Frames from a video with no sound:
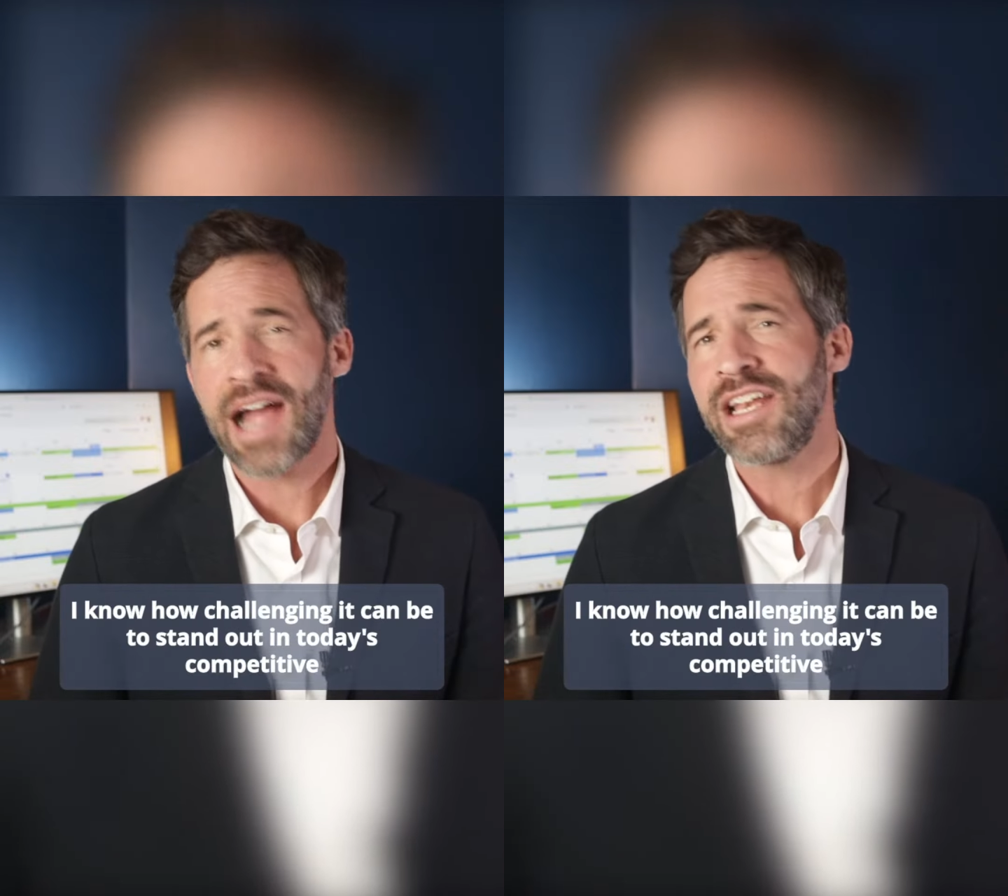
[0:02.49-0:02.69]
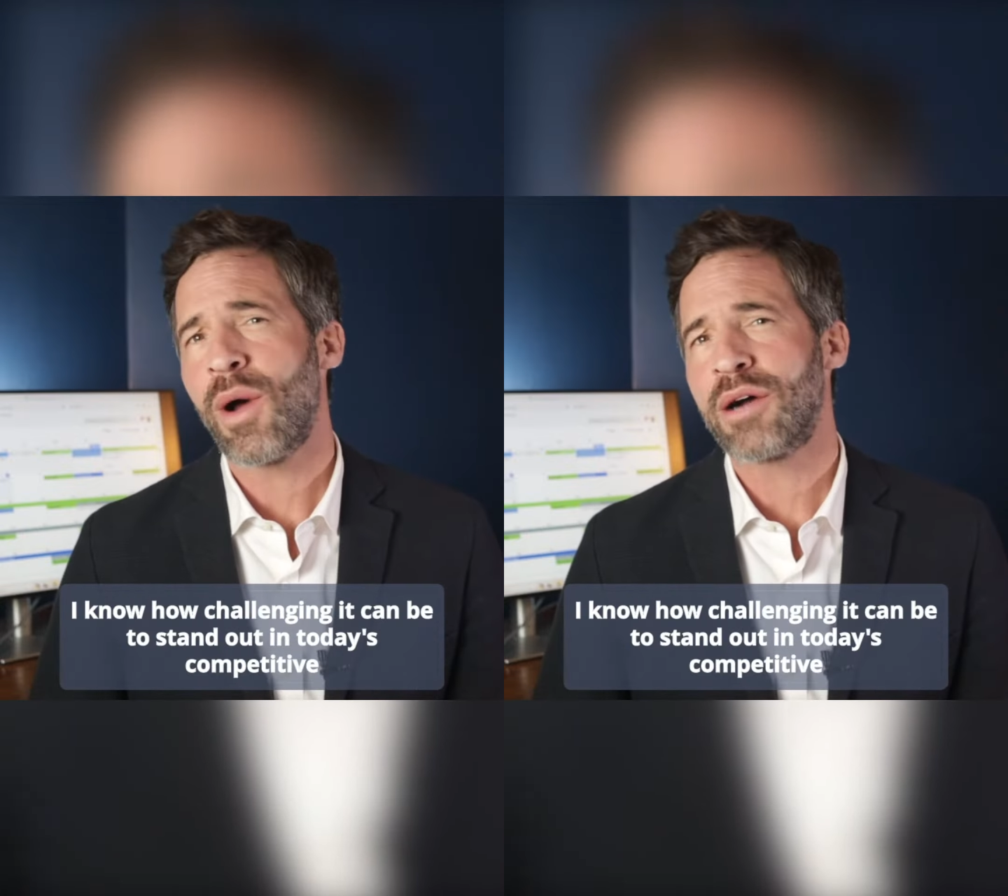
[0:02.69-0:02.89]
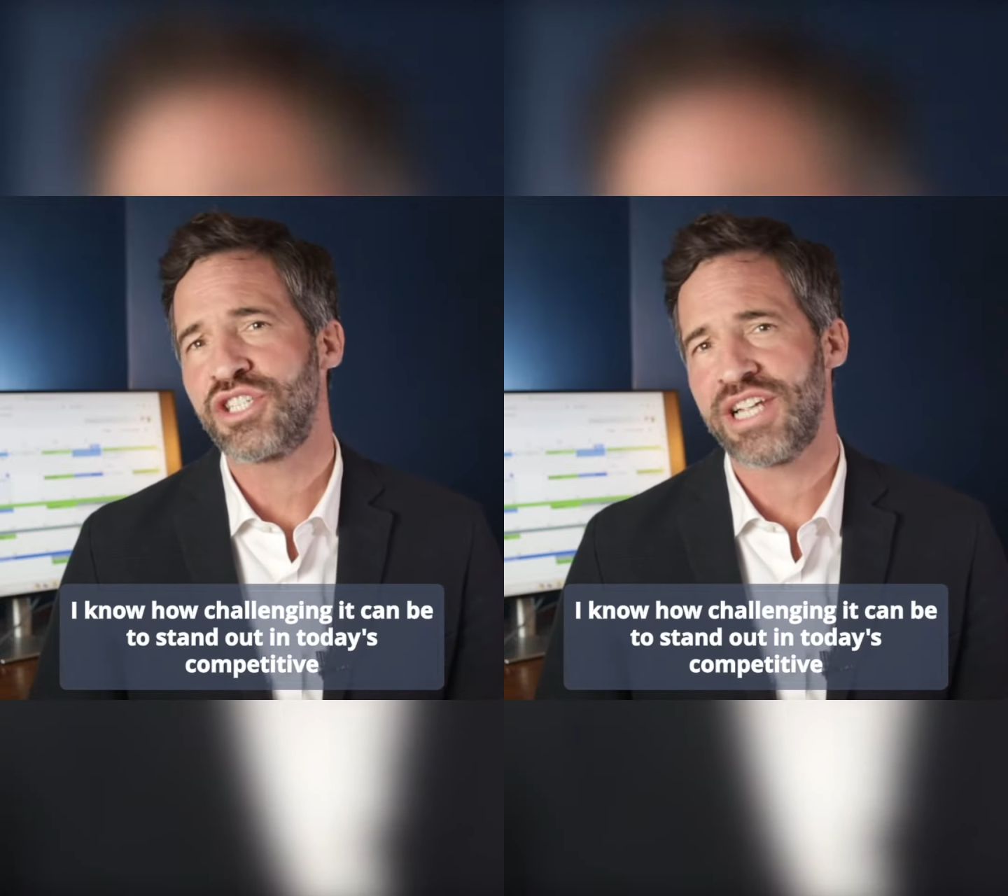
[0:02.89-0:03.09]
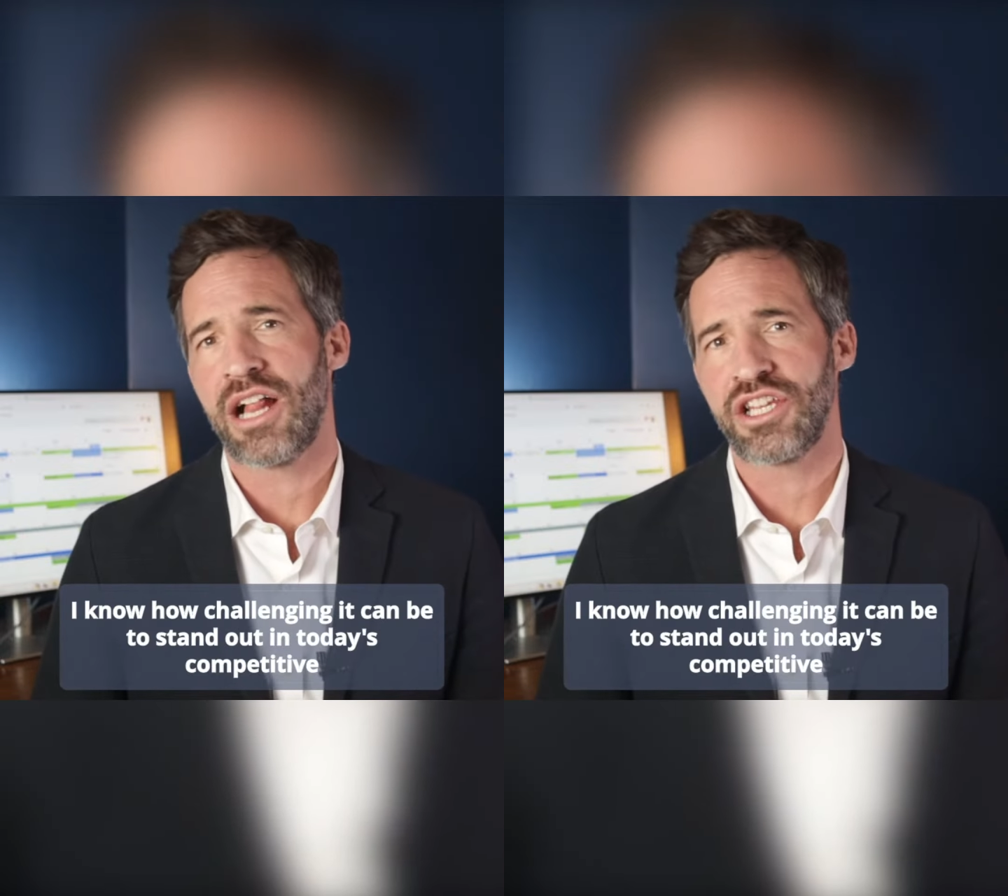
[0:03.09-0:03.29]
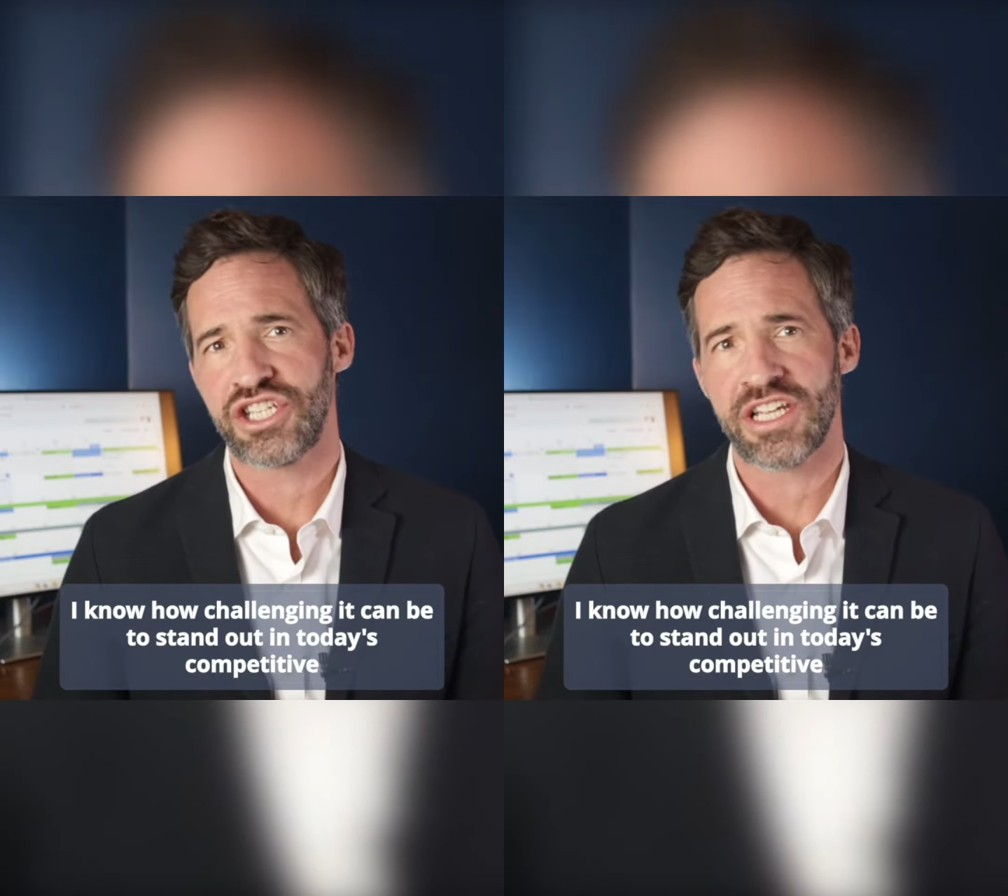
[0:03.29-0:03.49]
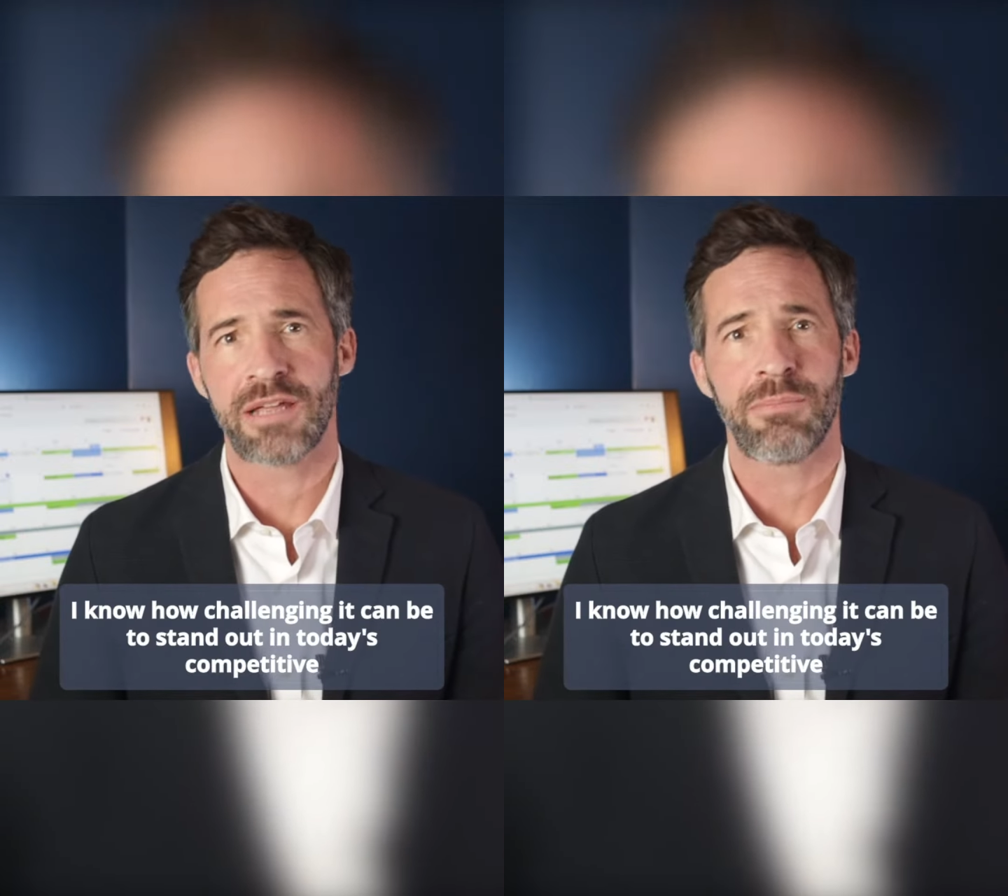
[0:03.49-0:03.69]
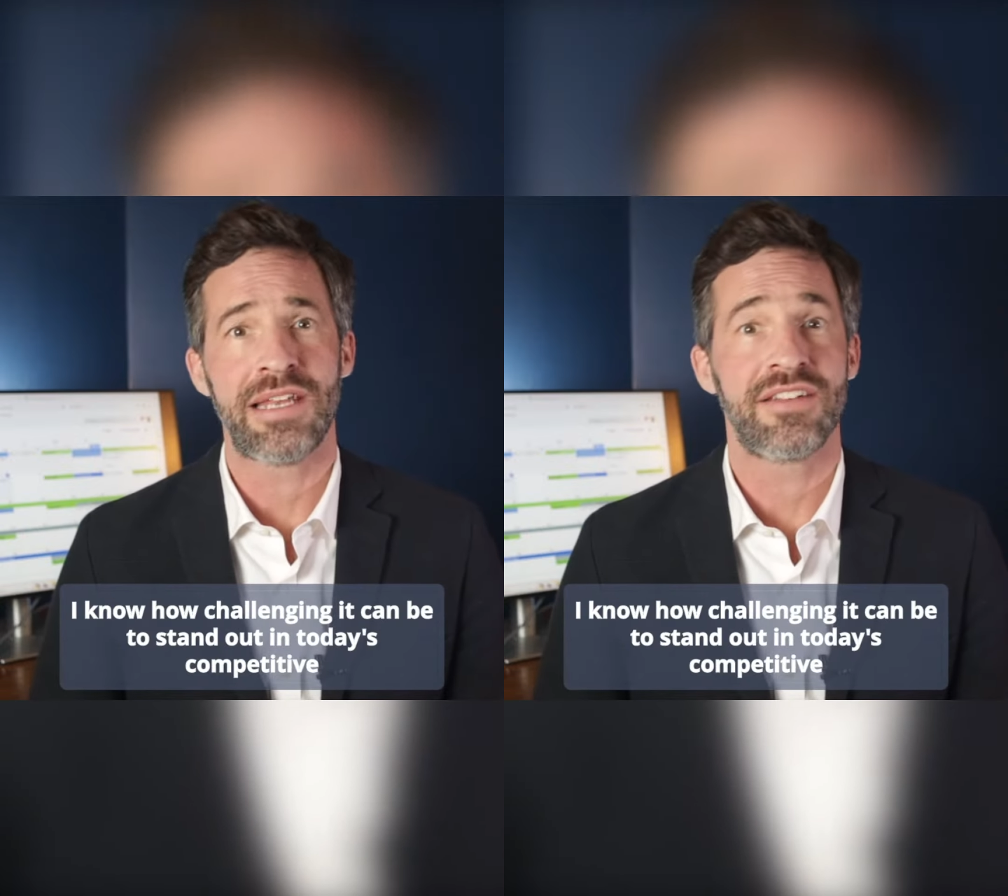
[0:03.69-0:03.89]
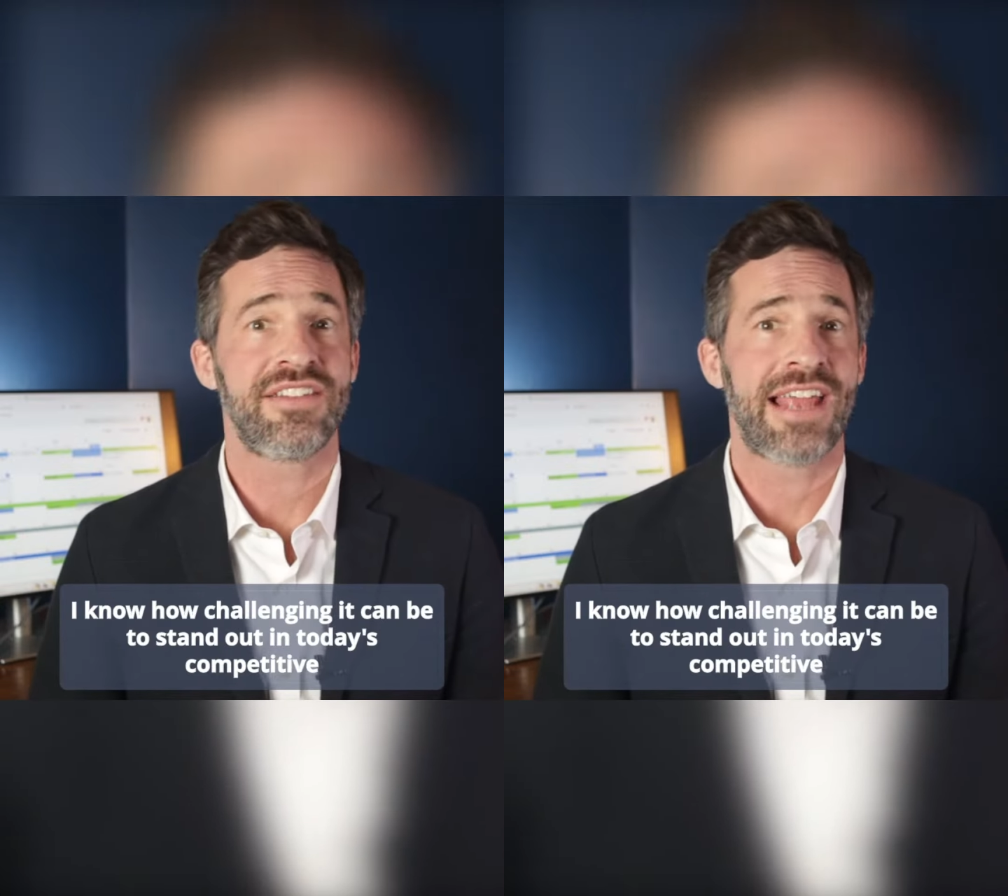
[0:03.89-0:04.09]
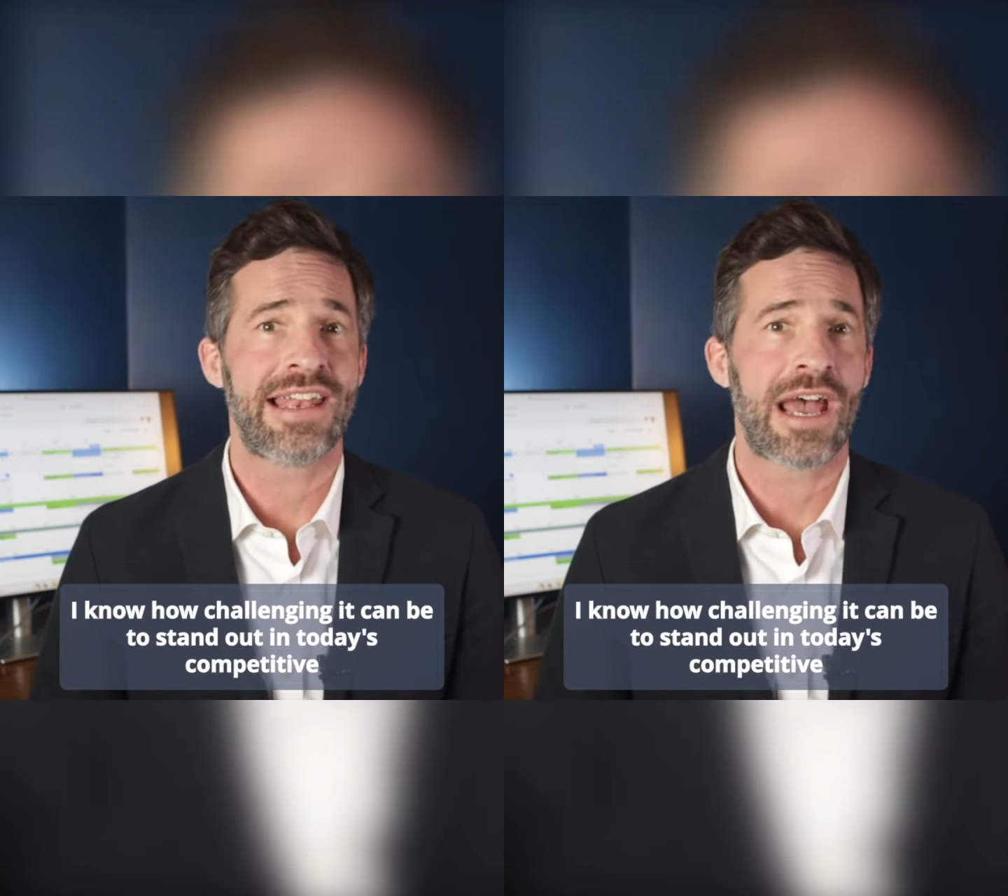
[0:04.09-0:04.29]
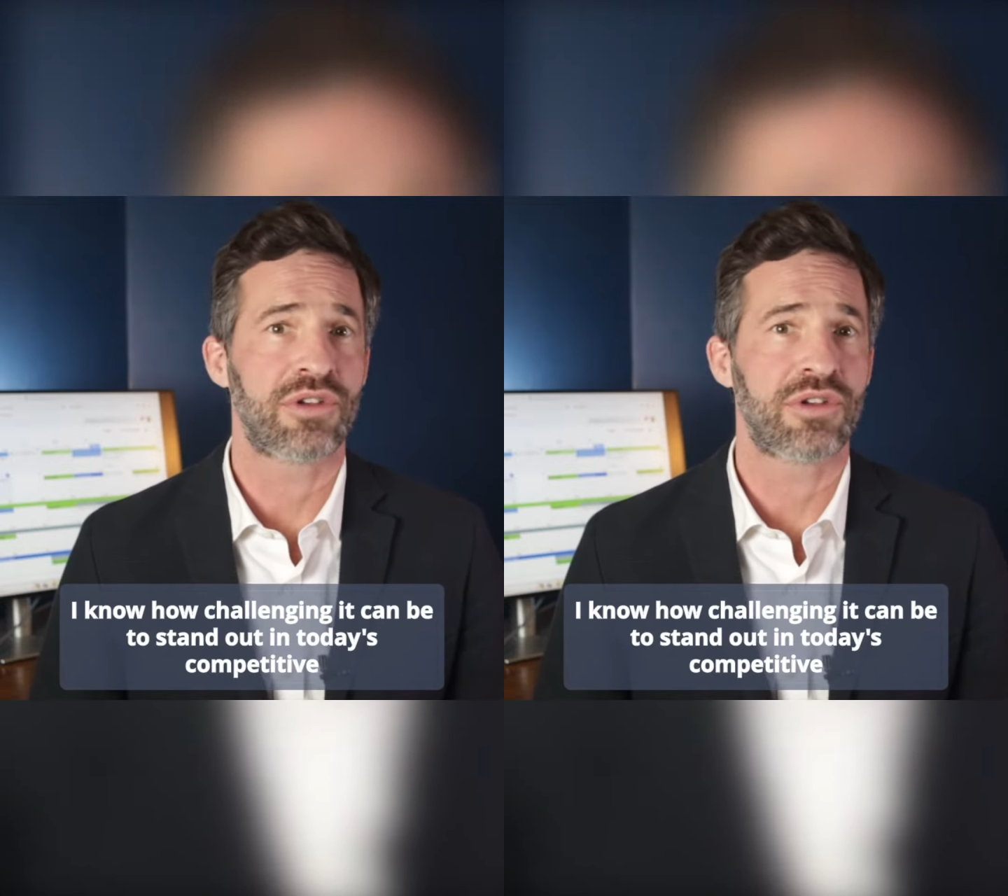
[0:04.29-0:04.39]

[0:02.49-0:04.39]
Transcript: I know how challenging it can be to stand